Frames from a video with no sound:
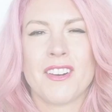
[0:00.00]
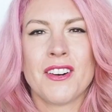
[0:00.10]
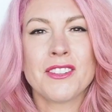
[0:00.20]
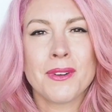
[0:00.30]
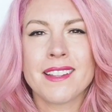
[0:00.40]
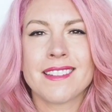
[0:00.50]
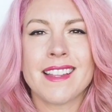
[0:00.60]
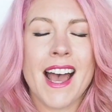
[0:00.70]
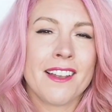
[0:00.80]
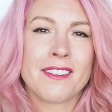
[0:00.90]
Also asked is
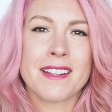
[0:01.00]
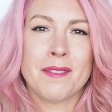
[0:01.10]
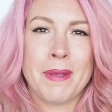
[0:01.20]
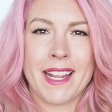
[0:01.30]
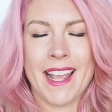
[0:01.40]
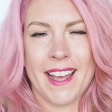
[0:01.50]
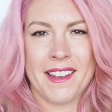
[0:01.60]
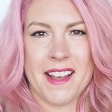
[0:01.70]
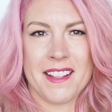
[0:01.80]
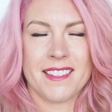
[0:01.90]
how long does pink hair
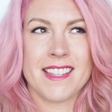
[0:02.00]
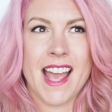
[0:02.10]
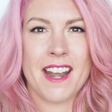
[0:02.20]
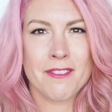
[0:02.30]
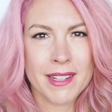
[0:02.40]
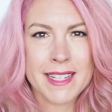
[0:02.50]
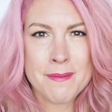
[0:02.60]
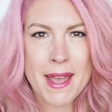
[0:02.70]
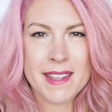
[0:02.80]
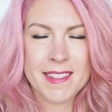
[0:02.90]
last? And it really
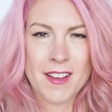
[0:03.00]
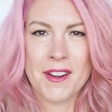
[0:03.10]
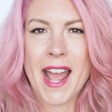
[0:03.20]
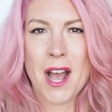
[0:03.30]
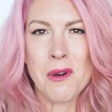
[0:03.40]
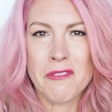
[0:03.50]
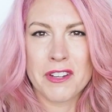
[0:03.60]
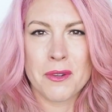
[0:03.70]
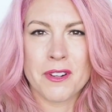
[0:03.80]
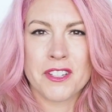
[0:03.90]
depends on how often
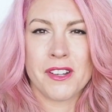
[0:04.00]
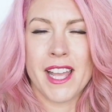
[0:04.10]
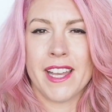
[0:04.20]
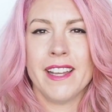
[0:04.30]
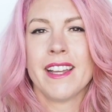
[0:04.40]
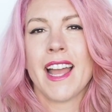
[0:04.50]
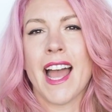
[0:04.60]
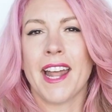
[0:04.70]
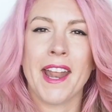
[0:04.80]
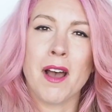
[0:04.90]
you wash your hair
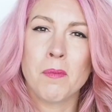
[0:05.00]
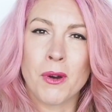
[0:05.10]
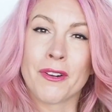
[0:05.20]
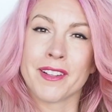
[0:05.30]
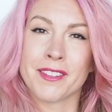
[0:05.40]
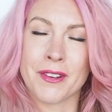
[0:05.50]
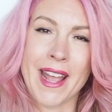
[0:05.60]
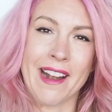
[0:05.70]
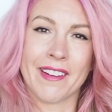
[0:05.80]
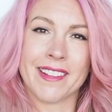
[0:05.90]
and how porous your
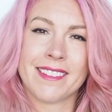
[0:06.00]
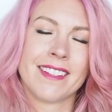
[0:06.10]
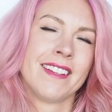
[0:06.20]
hair is.